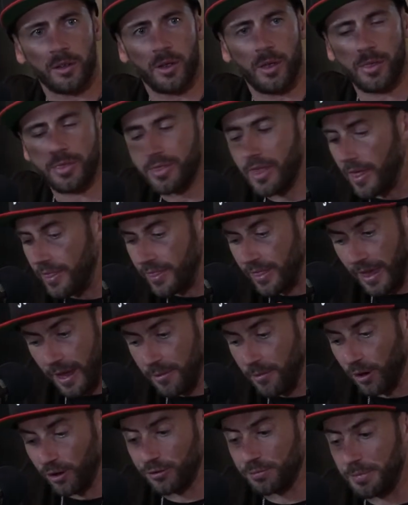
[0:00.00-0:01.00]
then they
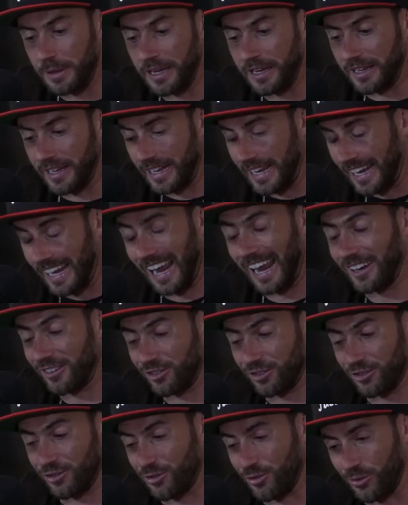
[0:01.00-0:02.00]
must be in an
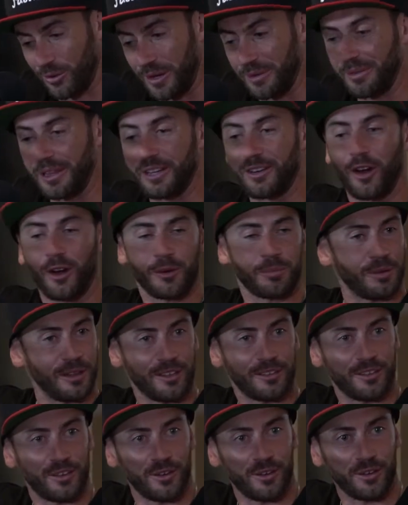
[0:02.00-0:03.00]
extremely dark
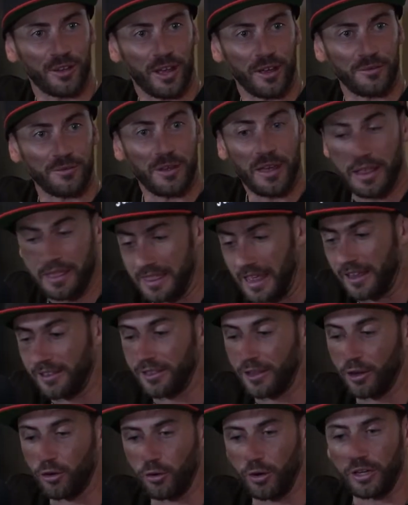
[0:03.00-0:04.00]
place in their life. They
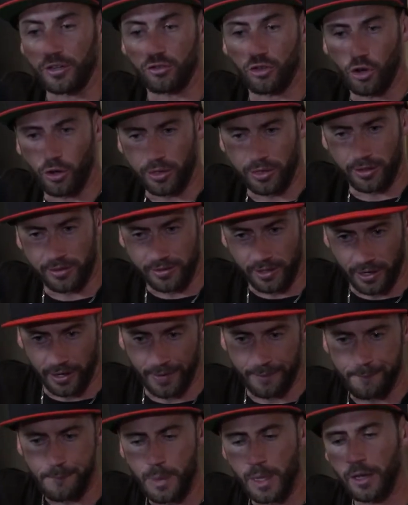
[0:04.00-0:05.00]
literally took the
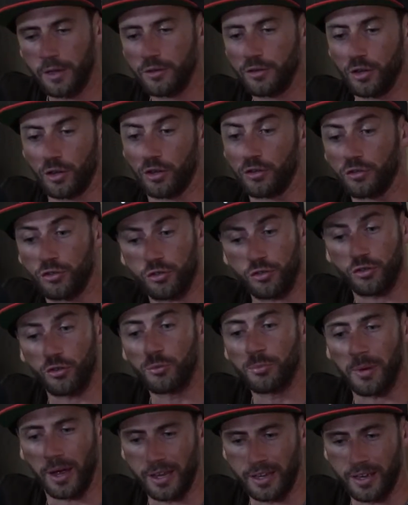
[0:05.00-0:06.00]
time to
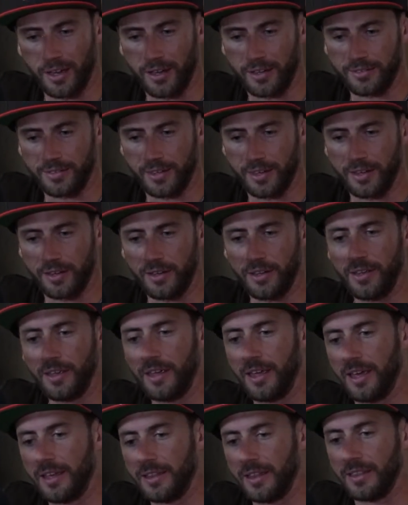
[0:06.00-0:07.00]
consume my content,
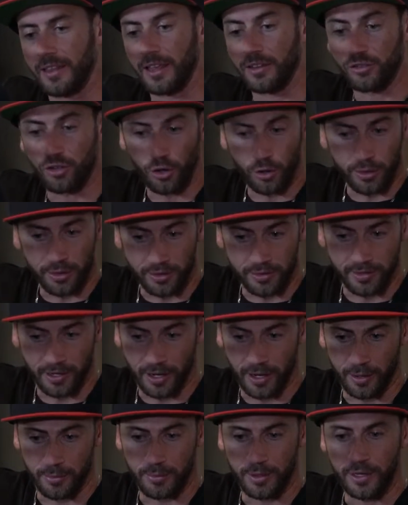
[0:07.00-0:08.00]
and then they took the
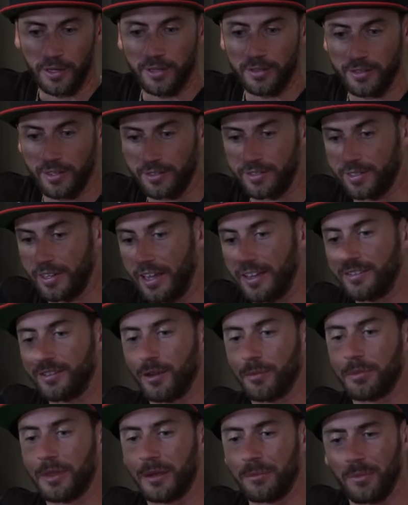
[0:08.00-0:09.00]
time to say
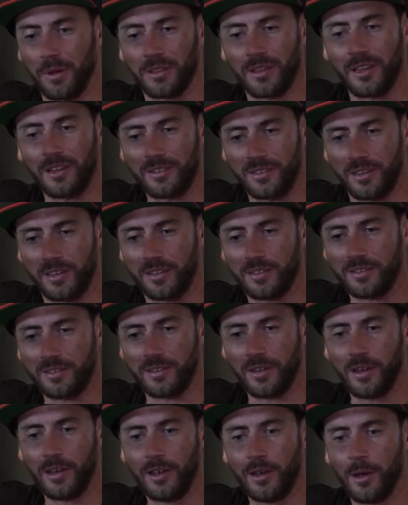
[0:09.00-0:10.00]
something malicious
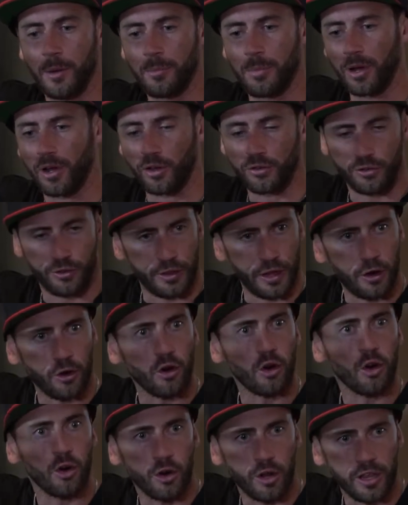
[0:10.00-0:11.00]
because they're
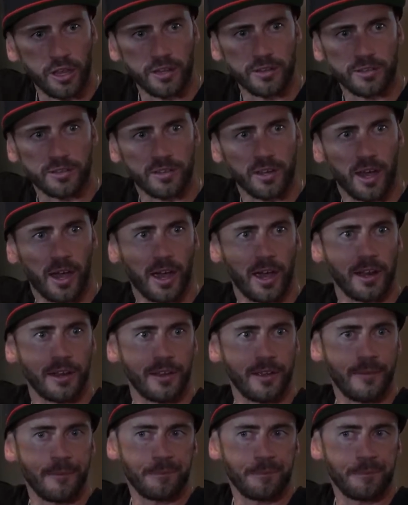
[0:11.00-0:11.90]
hurting inside.